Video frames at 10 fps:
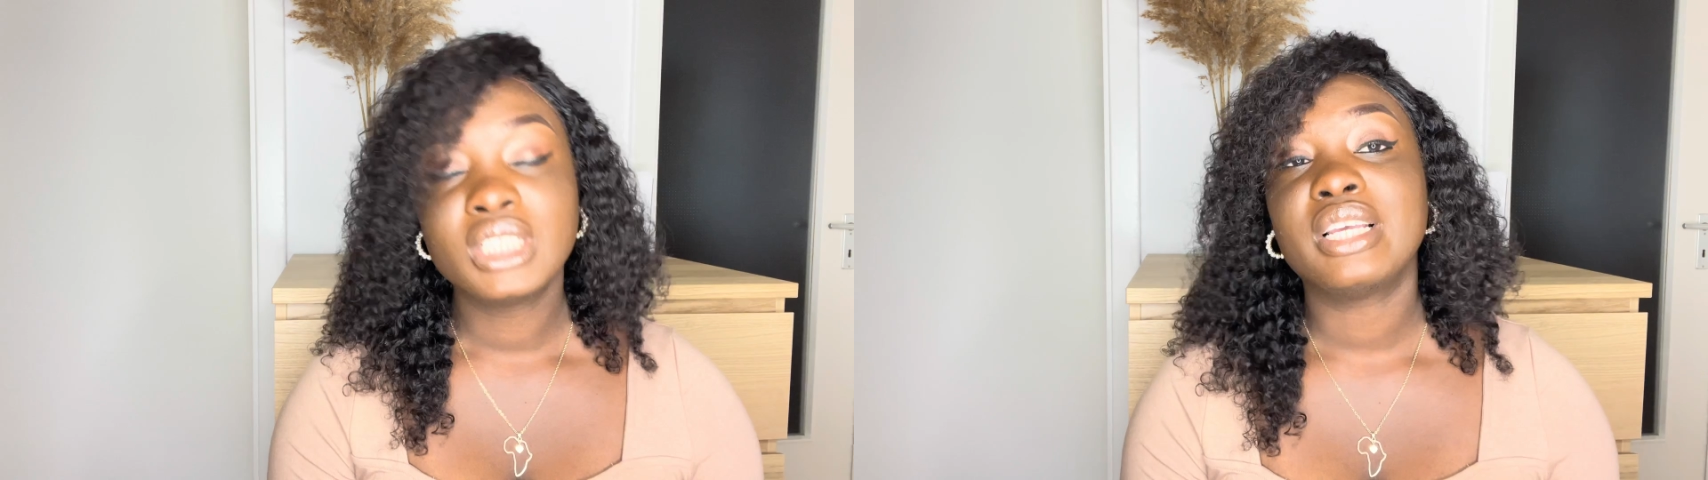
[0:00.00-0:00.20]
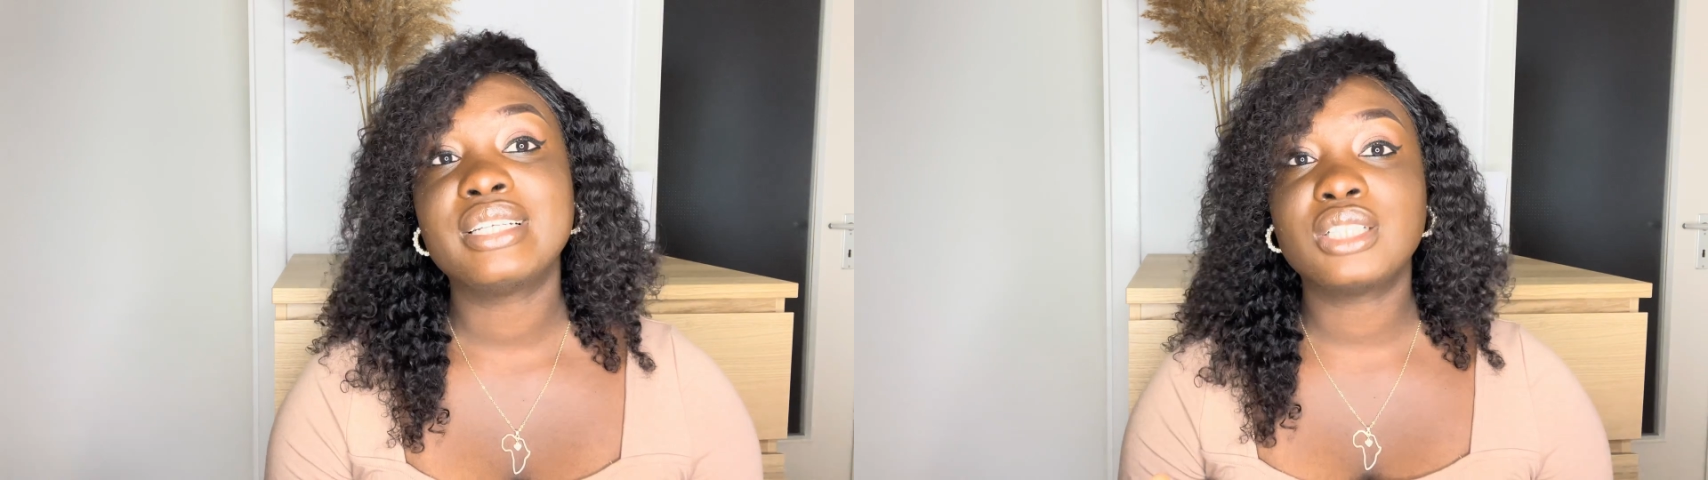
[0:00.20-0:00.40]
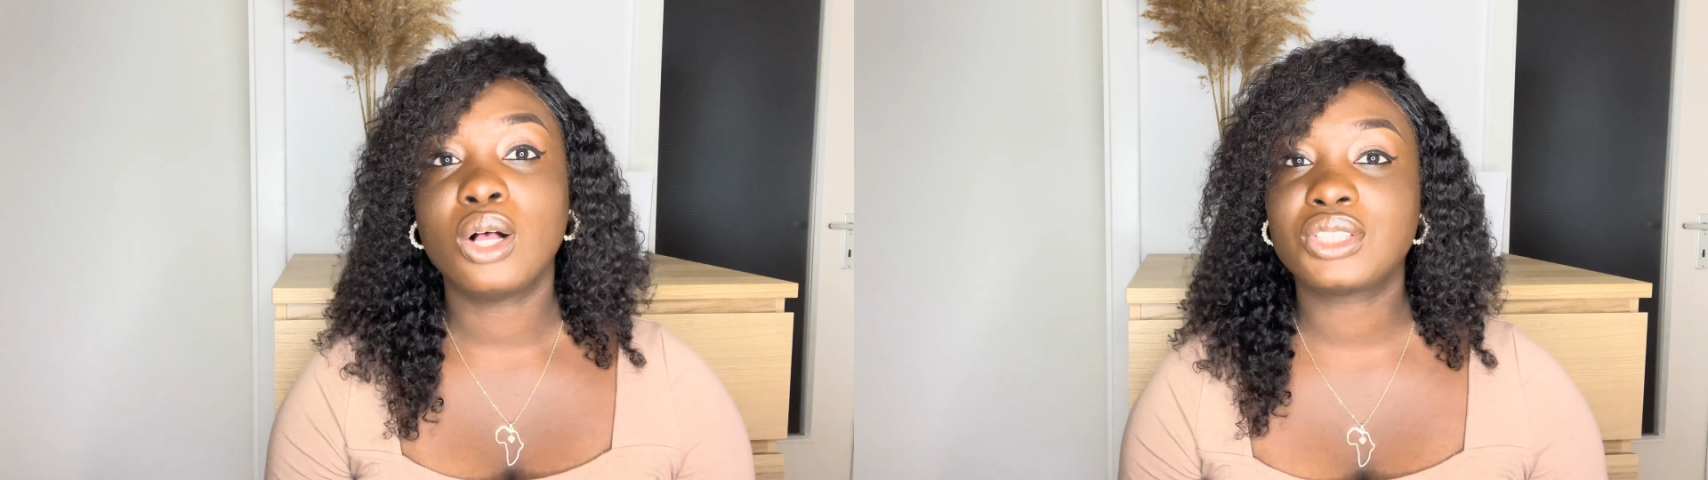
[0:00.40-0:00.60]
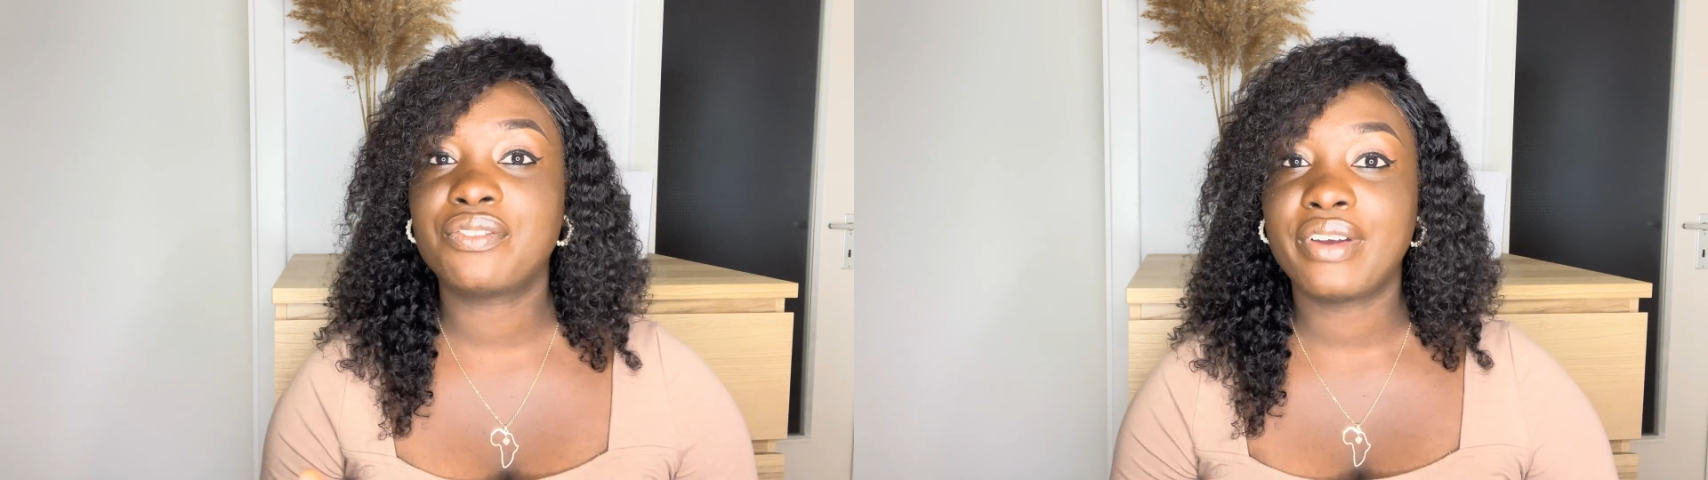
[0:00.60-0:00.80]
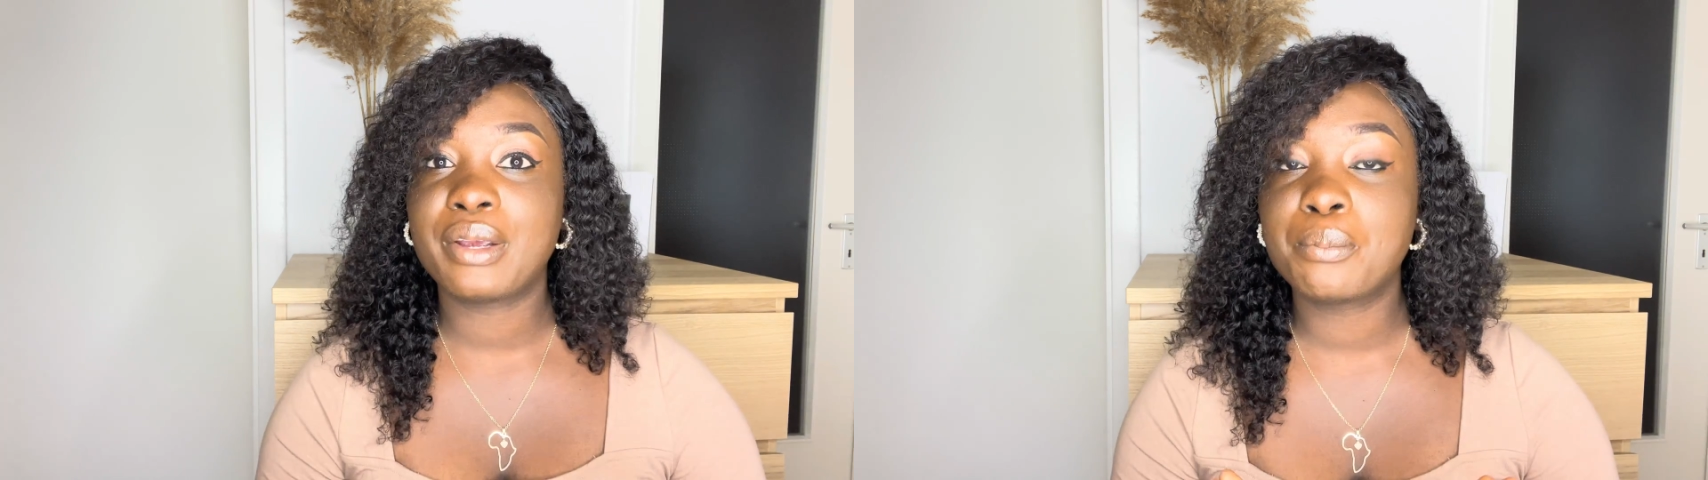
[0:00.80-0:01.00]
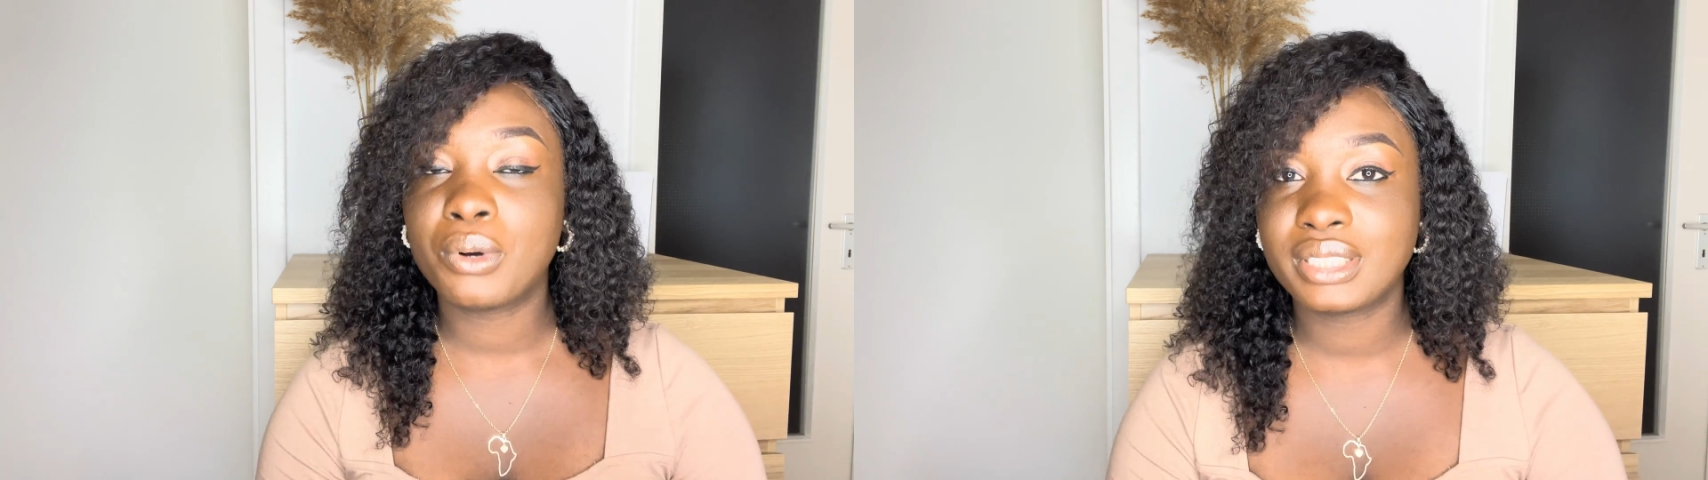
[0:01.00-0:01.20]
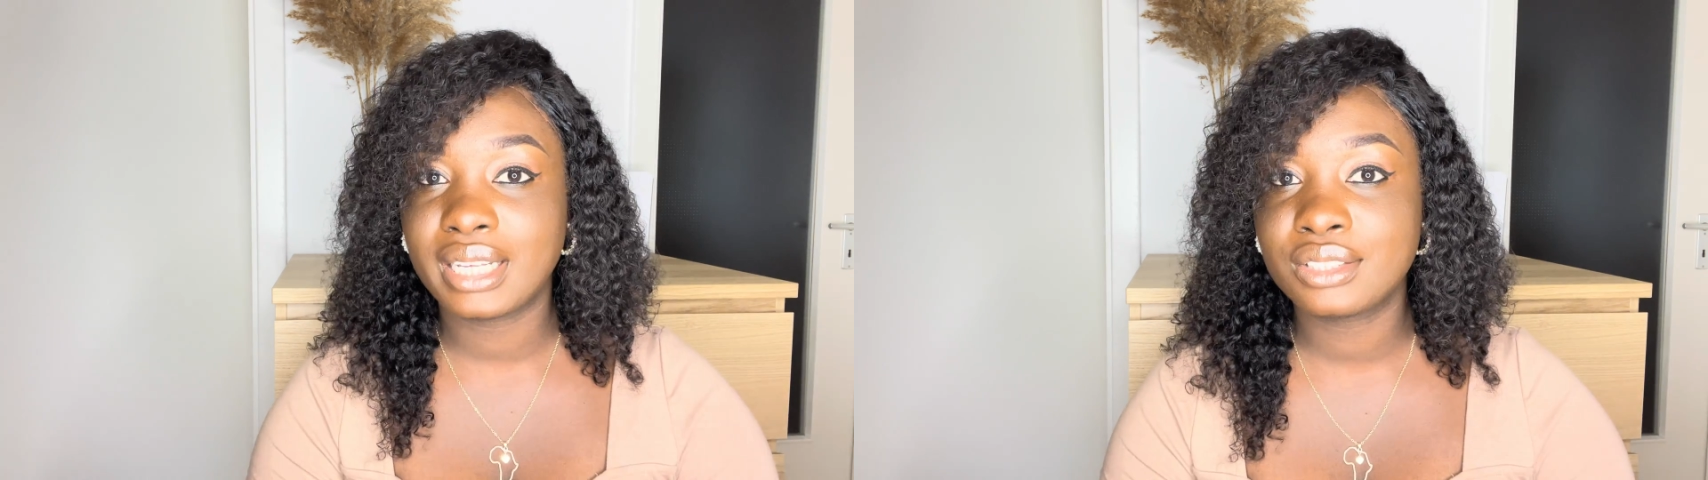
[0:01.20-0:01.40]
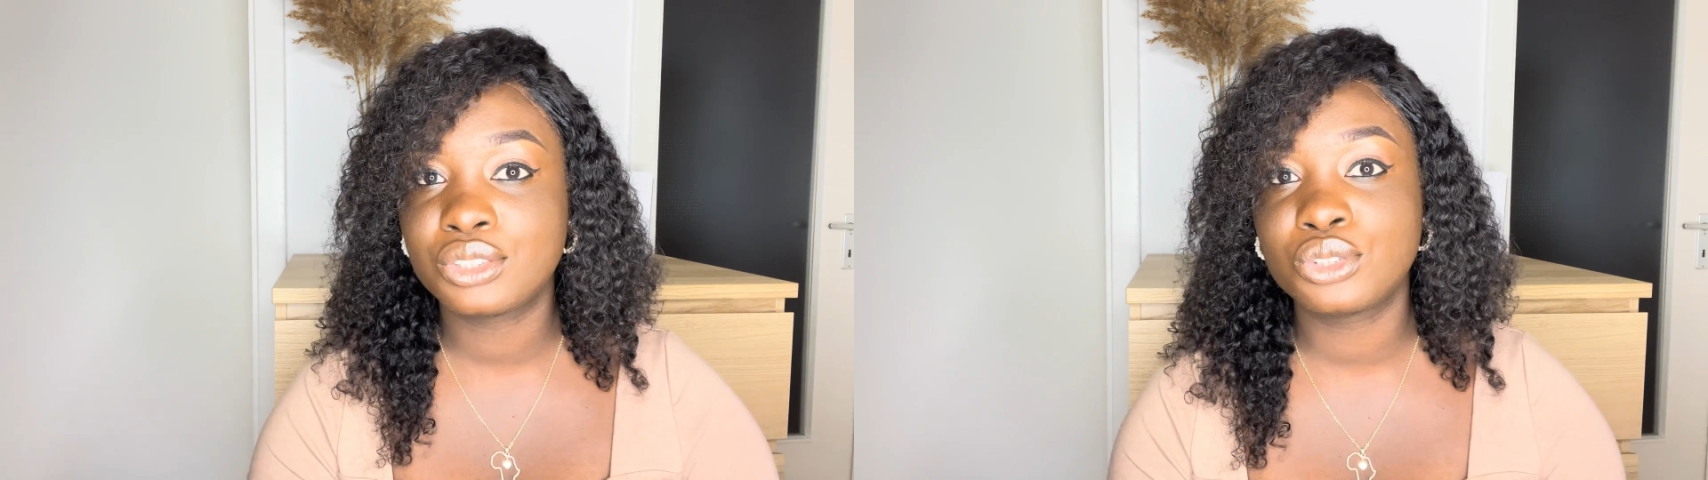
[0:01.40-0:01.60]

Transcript: It's also very important